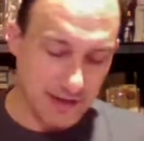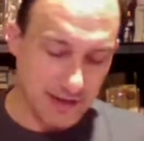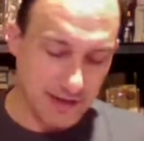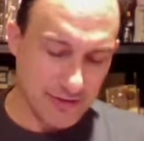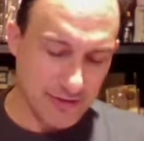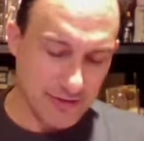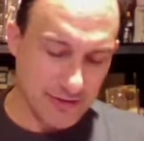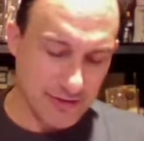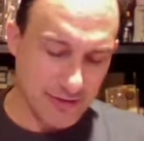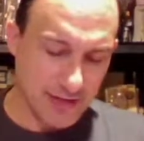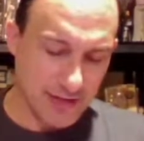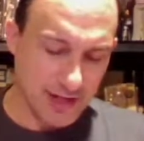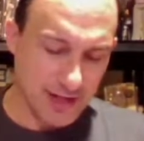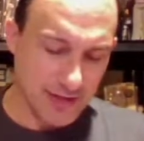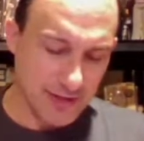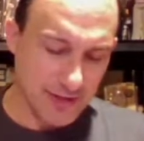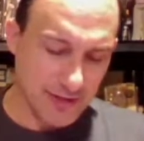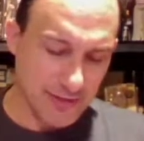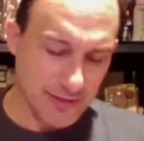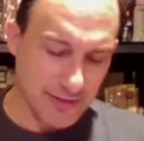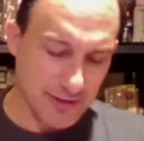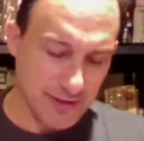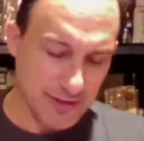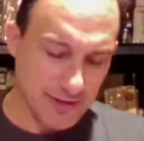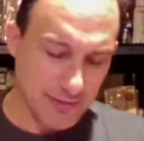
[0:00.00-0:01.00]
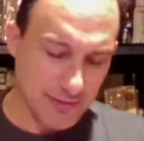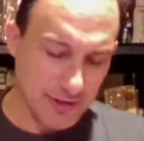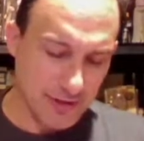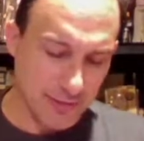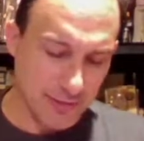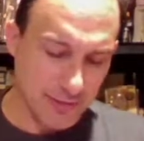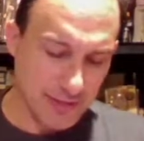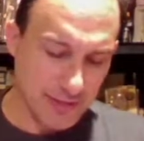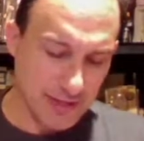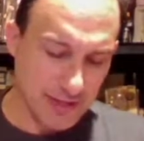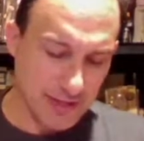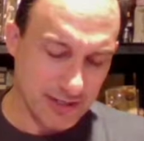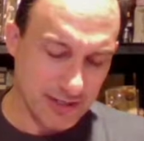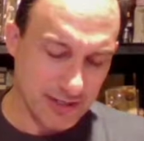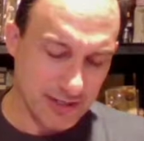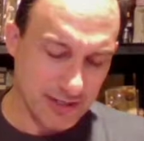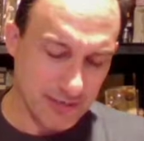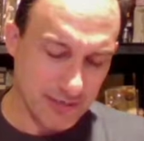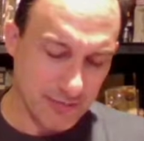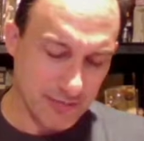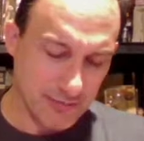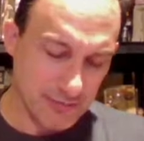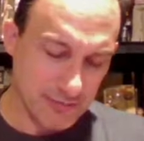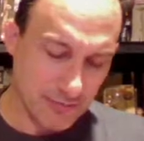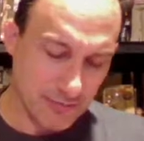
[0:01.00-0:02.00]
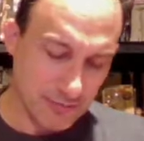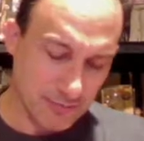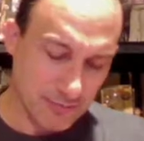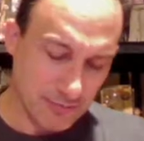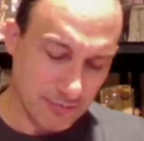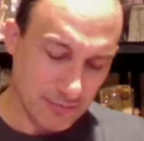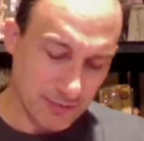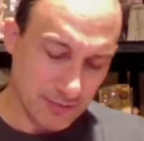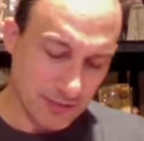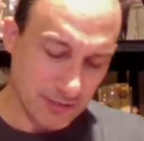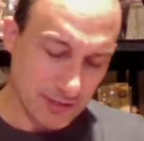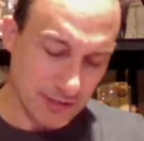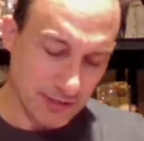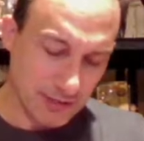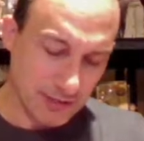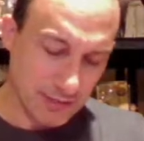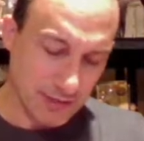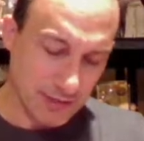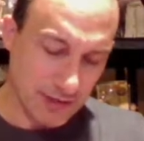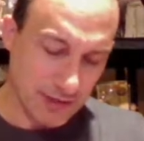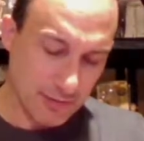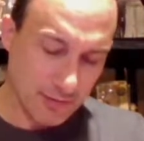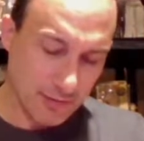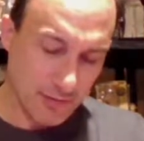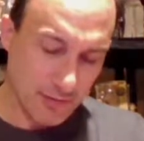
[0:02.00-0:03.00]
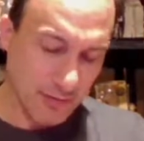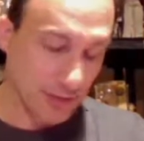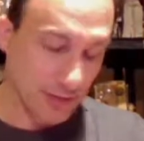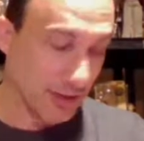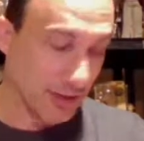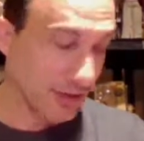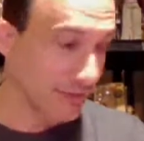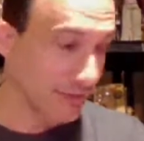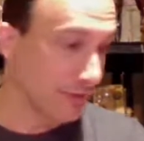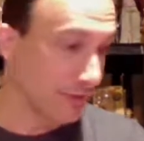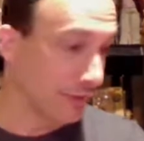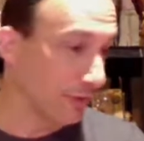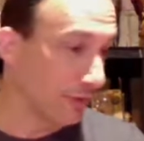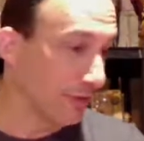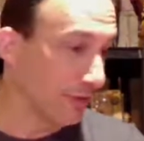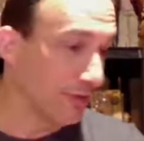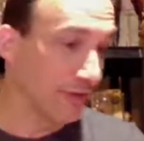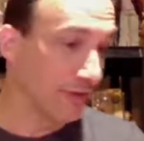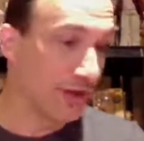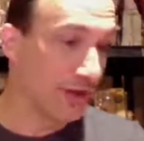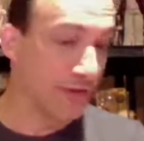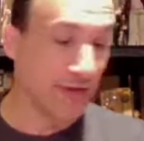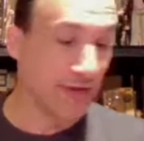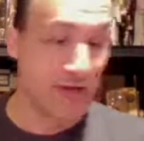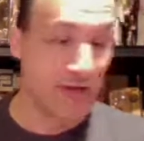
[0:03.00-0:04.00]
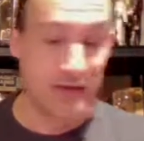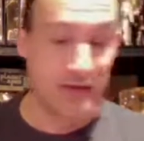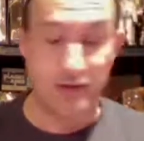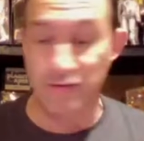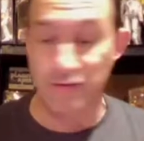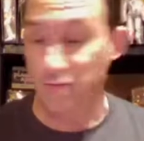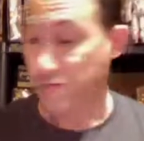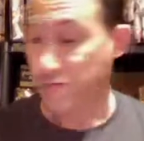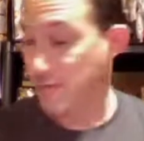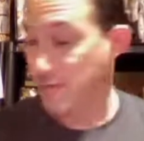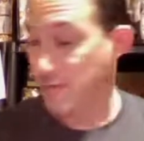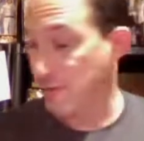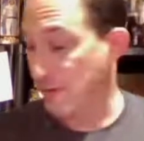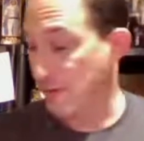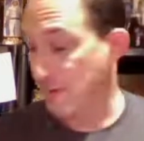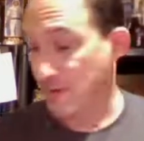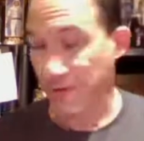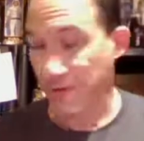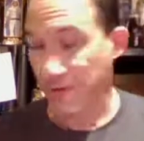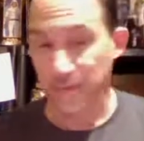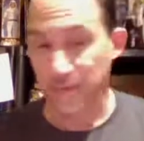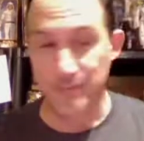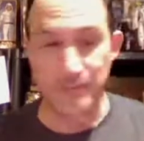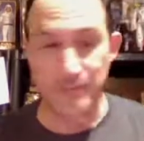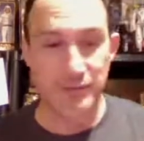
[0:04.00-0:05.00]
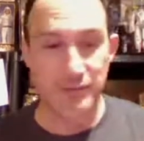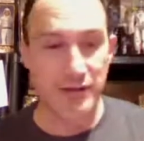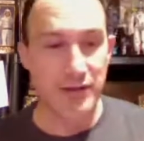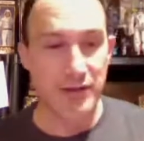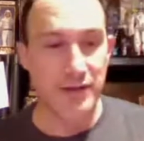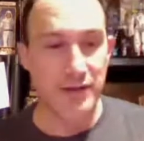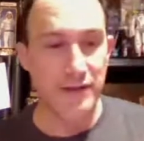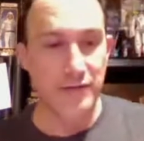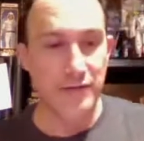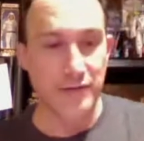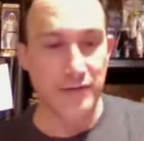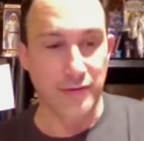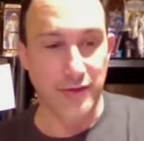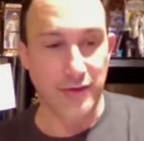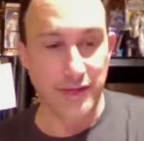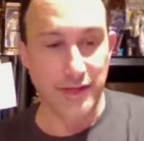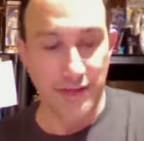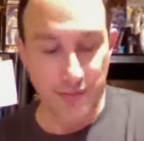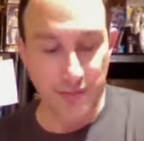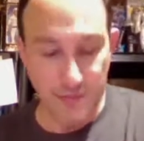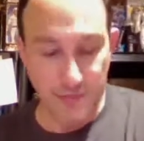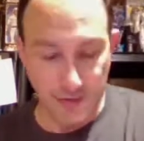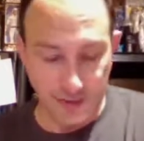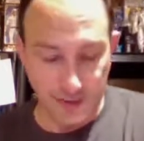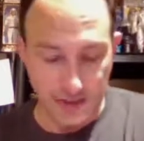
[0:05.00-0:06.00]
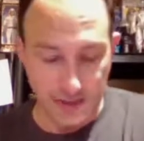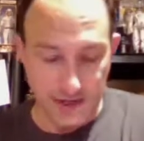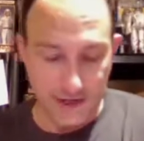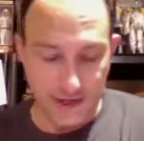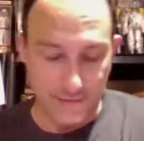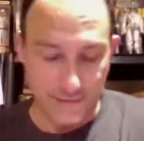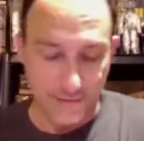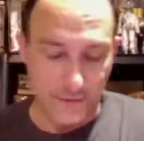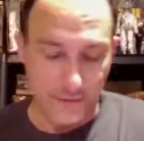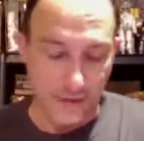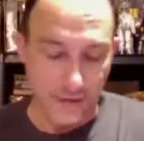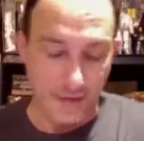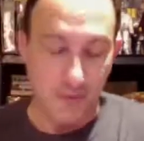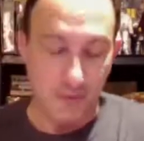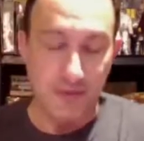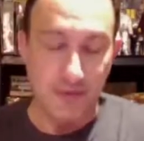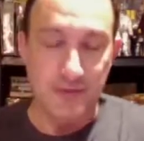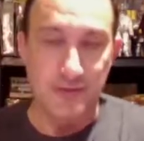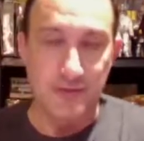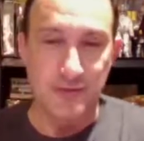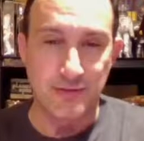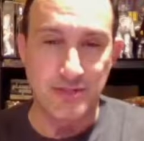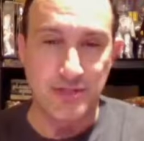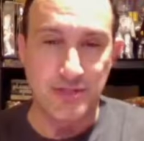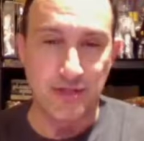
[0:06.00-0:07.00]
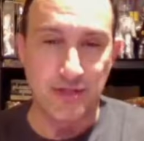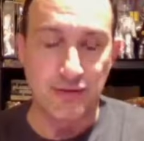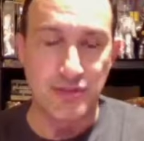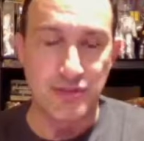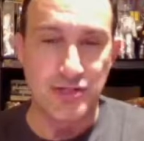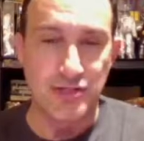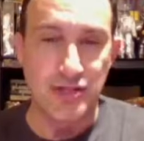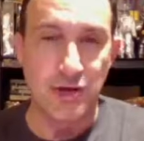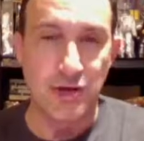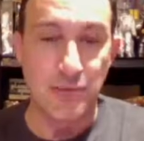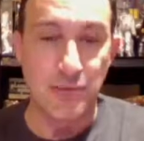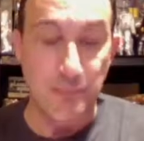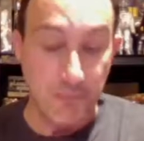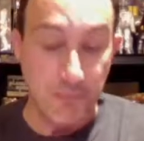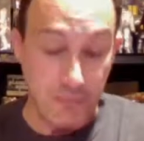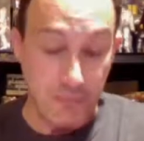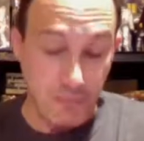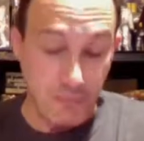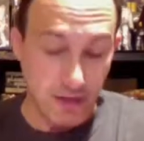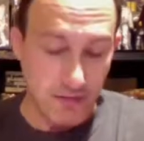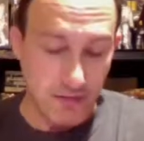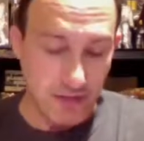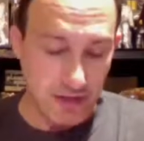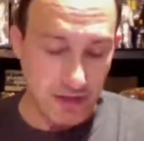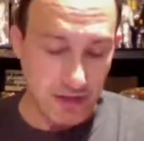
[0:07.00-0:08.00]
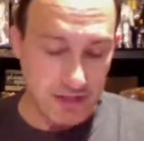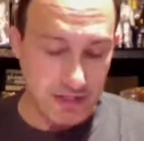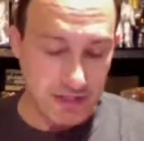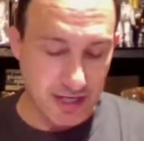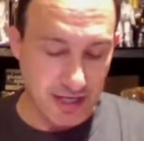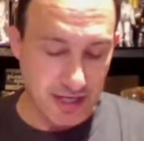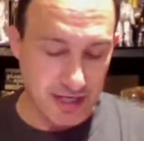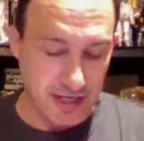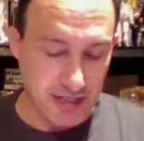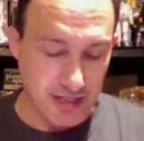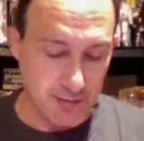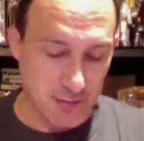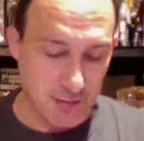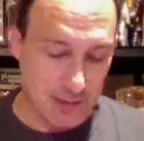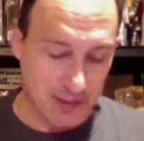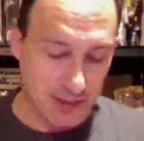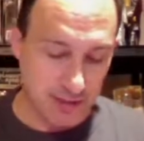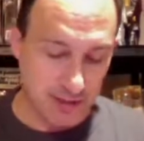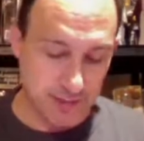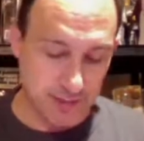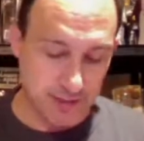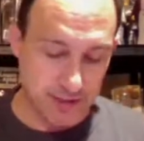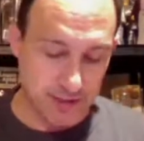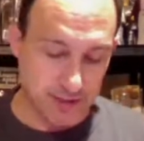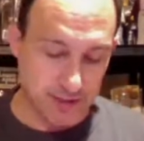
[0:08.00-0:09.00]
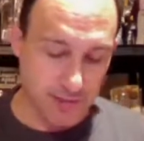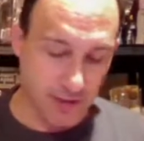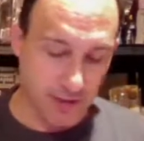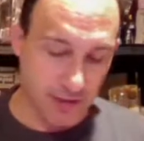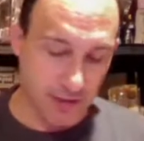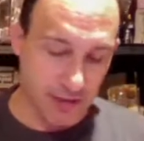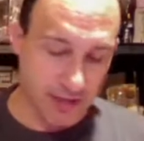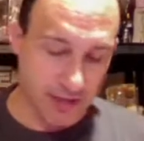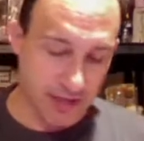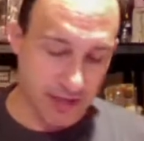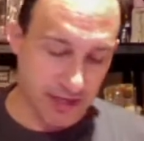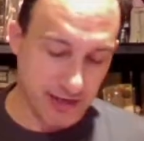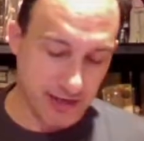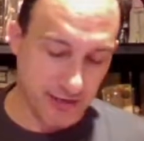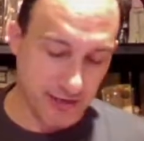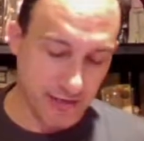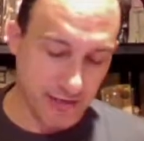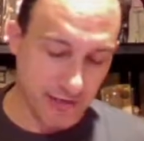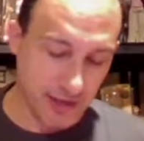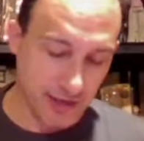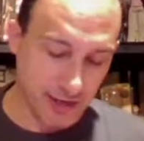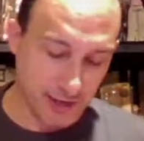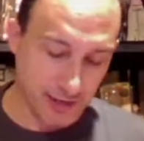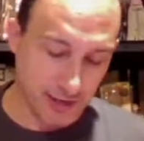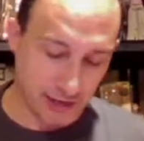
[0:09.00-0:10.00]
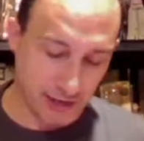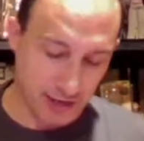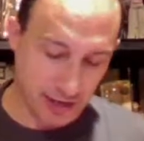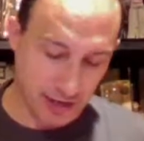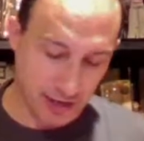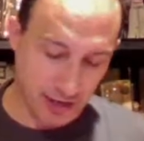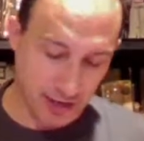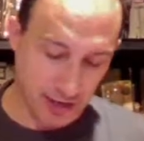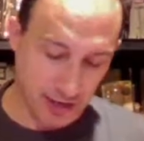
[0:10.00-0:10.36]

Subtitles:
don't know, $3 about the right price. Probably more like 4 or 5. I don't remember. So we're going to get rid of that. Get rid of some of the stickers. So very excited to pick up this Bo-Katan figure.